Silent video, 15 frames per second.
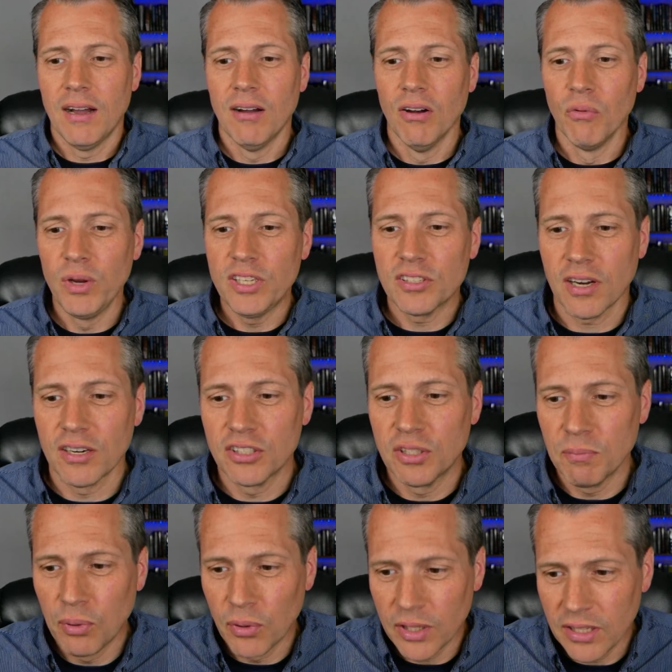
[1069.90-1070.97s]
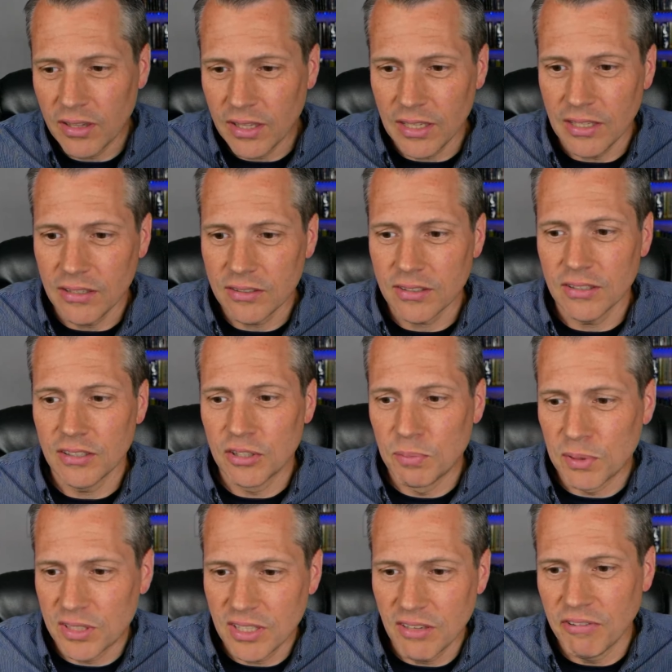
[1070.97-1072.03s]
We are supporting things
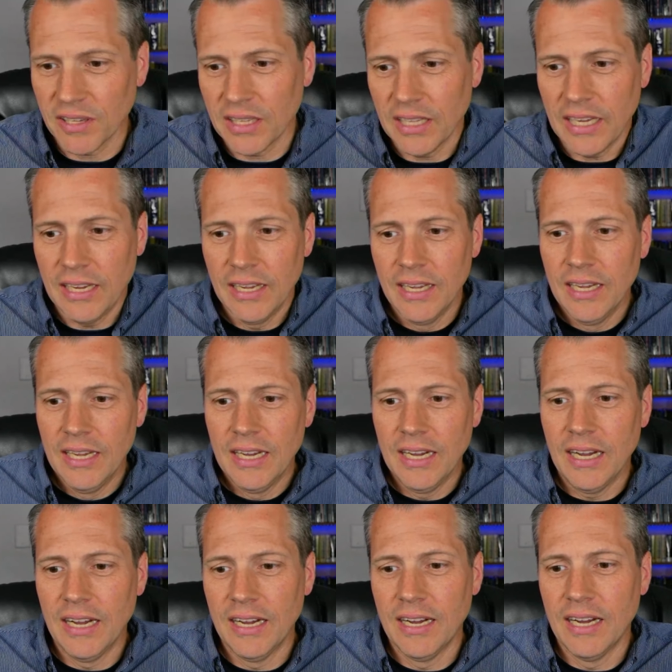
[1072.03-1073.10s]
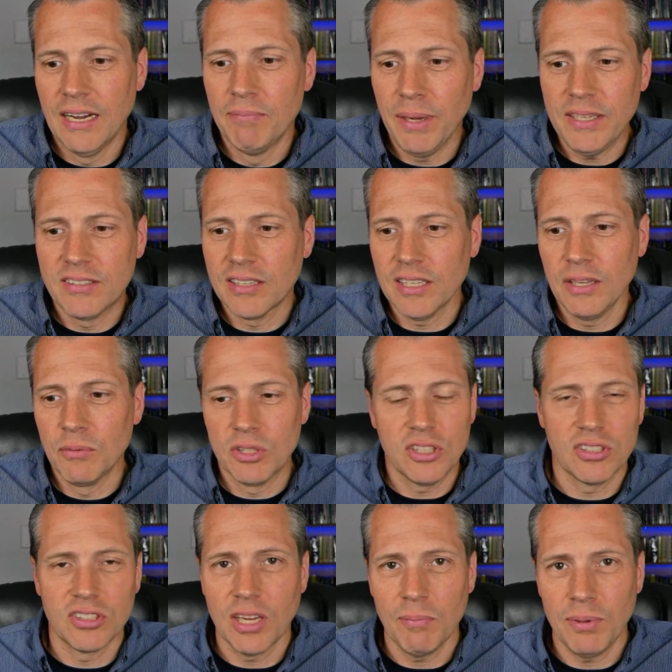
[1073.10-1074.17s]
specifically. Basically, we're
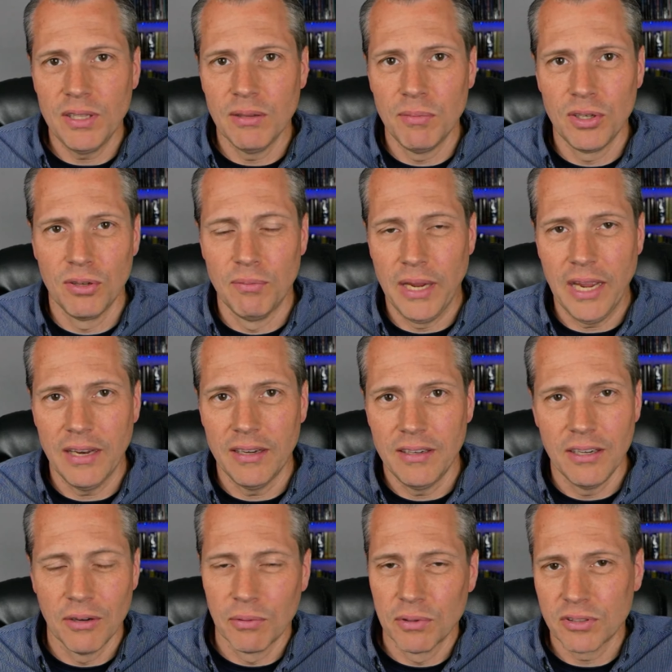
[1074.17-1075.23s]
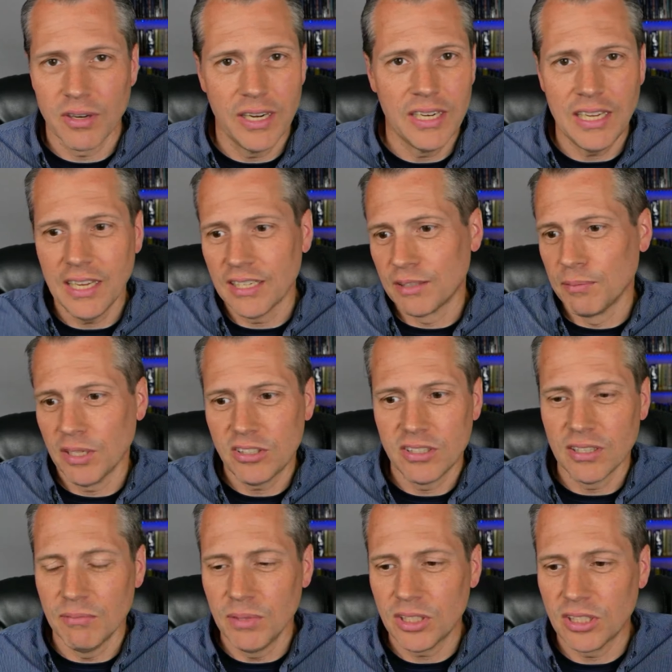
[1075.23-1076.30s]
just skipping the middleman. We're trying to get as much of
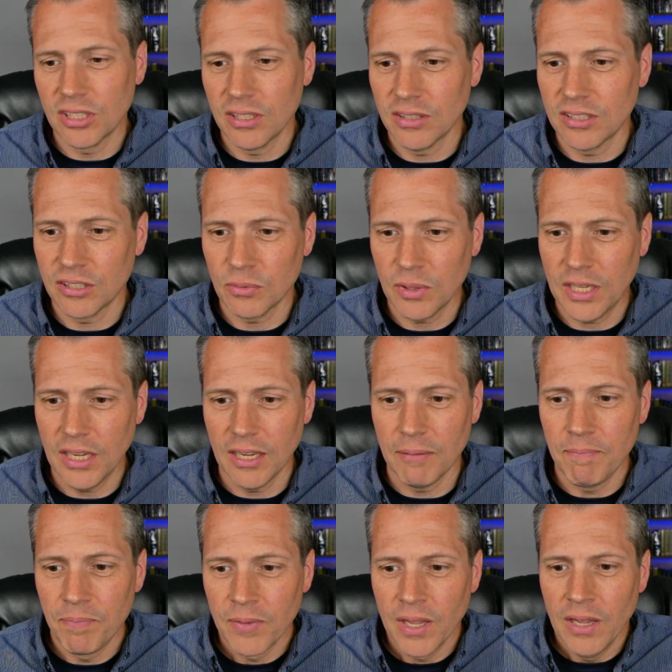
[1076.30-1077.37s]
the missionaries as we can.